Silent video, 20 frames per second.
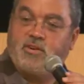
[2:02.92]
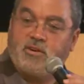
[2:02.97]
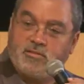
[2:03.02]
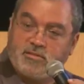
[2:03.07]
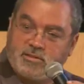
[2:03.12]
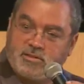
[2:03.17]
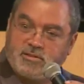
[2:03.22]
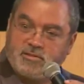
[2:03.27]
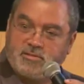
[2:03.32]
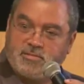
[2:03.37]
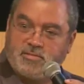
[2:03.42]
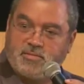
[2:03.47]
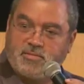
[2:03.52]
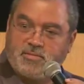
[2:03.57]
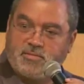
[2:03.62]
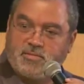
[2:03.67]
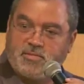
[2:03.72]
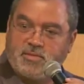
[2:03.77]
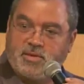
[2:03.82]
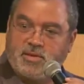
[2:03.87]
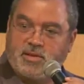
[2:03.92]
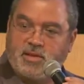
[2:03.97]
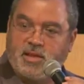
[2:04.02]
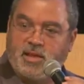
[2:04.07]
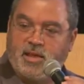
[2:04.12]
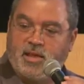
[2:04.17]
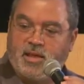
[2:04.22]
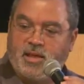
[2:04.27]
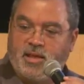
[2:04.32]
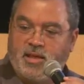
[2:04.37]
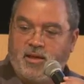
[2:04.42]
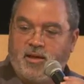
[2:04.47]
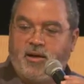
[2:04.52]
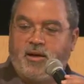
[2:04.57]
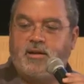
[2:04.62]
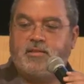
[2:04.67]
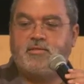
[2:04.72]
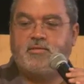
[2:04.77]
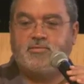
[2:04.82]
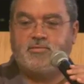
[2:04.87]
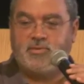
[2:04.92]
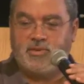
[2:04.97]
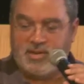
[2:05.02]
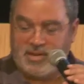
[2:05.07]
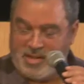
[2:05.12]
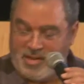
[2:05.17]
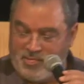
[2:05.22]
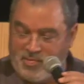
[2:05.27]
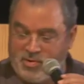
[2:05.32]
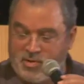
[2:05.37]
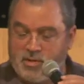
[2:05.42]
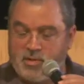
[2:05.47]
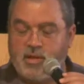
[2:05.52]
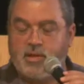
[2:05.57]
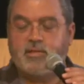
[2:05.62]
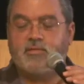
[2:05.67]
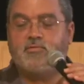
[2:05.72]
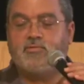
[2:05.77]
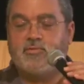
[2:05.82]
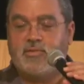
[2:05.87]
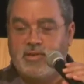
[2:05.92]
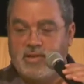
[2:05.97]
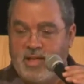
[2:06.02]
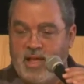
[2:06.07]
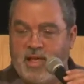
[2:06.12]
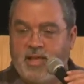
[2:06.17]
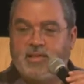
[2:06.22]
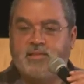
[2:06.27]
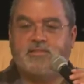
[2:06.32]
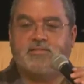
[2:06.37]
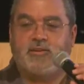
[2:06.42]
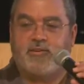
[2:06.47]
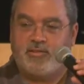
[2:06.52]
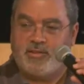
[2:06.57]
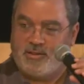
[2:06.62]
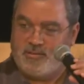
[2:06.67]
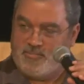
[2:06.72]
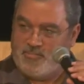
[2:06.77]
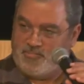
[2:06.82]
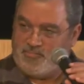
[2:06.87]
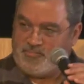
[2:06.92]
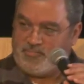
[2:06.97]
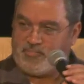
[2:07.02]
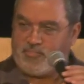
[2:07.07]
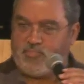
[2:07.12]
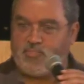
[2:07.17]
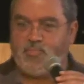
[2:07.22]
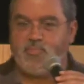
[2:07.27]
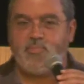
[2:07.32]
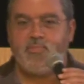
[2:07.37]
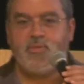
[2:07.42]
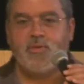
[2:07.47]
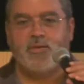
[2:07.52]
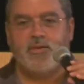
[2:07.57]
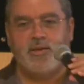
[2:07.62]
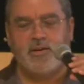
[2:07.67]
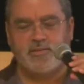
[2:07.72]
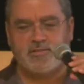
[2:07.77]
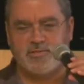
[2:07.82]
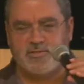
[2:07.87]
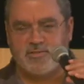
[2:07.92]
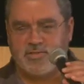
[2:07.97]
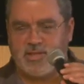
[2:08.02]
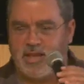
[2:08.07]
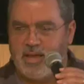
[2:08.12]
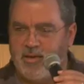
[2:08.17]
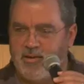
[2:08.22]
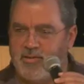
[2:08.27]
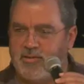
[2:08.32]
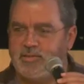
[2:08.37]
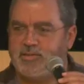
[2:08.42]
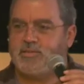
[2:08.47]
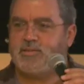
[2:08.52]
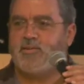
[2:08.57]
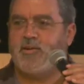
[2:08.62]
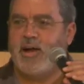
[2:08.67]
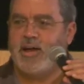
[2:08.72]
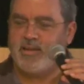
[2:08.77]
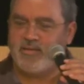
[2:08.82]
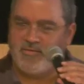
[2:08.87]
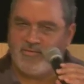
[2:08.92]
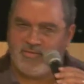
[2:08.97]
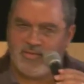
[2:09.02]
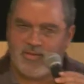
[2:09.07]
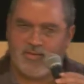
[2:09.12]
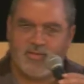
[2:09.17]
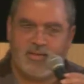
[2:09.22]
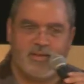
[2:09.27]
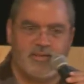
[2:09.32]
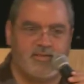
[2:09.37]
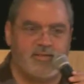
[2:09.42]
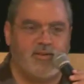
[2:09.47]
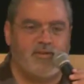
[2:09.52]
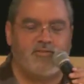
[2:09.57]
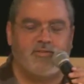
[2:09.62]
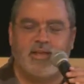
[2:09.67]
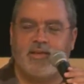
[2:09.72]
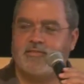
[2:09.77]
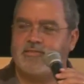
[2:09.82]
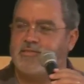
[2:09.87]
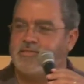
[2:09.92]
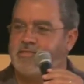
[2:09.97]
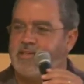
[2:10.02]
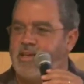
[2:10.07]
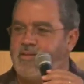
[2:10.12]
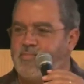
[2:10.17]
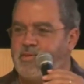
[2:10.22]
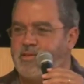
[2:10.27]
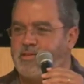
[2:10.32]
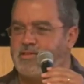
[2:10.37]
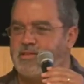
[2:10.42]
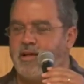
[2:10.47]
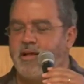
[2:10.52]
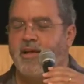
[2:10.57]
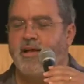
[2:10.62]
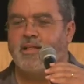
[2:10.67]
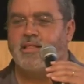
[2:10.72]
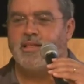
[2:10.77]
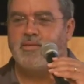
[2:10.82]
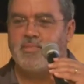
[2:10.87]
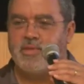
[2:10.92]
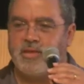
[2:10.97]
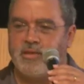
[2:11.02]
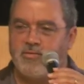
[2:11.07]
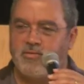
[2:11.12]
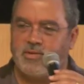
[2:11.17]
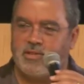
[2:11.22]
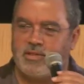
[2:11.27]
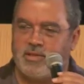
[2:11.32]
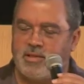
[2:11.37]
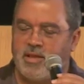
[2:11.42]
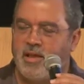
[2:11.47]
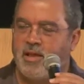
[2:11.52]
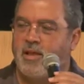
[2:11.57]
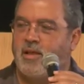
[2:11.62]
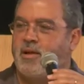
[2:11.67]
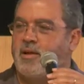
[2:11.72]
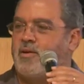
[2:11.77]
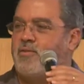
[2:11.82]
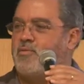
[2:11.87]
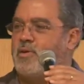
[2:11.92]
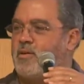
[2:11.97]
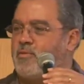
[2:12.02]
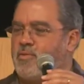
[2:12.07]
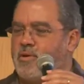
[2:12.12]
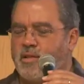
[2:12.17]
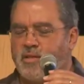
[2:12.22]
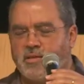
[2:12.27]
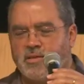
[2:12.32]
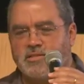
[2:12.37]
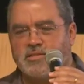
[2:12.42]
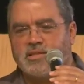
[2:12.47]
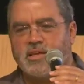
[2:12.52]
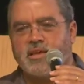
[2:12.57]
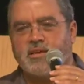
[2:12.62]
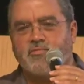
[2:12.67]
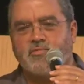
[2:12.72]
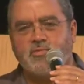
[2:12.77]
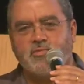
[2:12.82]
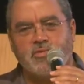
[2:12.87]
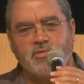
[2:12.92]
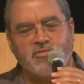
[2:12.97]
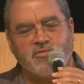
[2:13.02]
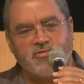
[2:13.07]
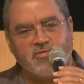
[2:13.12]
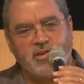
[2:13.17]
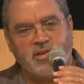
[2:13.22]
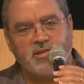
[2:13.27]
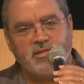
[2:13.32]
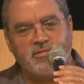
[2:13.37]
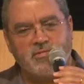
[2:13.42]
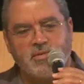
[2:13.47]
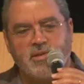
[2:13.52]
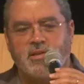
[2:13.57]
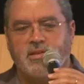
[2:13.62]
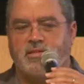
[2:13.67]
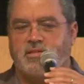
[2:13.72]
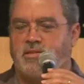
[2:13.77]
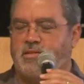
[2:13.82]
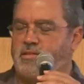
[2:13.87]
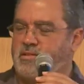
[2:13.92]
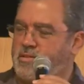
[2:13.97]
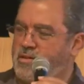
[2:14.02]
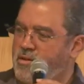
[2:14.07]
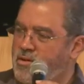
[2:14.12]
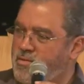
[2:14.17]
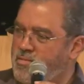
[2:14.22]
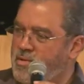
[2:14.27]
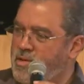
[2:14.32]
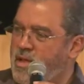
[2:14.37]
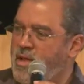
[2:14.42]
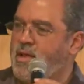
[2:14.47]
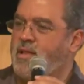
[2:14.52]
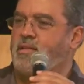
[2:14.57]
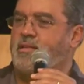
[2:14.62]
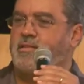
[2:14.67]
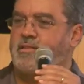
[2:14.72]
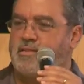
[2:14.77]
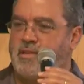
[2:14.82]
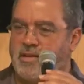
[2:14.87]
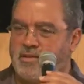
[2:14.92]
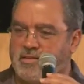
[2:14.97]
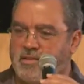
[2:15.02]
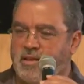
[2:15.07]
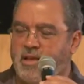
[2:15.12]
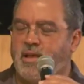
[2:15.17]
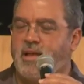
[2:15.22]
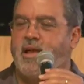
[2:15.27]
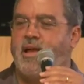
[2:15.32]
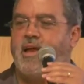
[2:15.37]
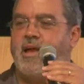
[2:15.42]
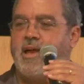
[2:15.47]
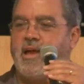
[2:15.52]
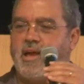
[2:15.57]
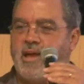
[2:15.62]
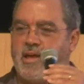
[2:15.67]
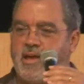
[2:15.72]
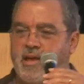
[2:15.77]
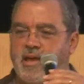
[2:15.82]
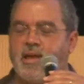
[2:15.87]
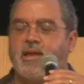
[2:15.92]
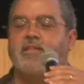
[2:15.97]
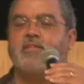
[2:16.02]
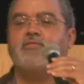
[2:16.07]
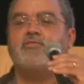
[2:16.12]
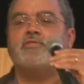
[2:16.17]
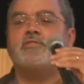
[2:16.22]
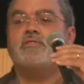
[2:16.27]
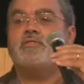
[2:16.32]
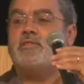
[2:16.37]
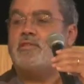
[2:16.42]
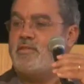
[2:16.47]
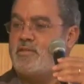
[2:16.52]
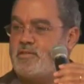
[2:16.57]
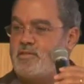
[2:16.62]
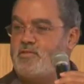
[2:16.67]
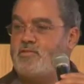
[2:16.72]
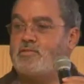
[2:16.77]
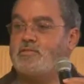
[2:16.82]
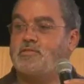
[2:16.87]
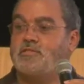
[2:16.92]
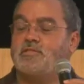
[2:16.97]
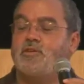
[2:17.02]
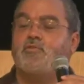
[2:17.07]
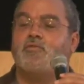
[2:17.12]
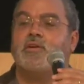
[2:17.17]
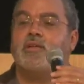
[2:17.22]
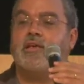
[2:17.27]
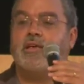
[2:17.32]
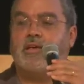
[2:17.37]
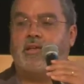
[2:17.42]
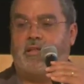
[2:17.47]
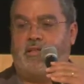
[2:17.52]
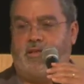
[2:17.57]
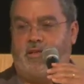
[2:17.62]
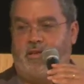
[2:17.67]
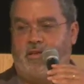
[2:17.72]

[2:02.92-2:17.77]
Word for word: funk, on the one. They put it on the one so that youngsters hearing this, oh, I can feel this. Oh, that's the JB side. Let me get with the, oh, what are they saying? We want freedom to determine the destiny. Hey, and you can, you can soak it in.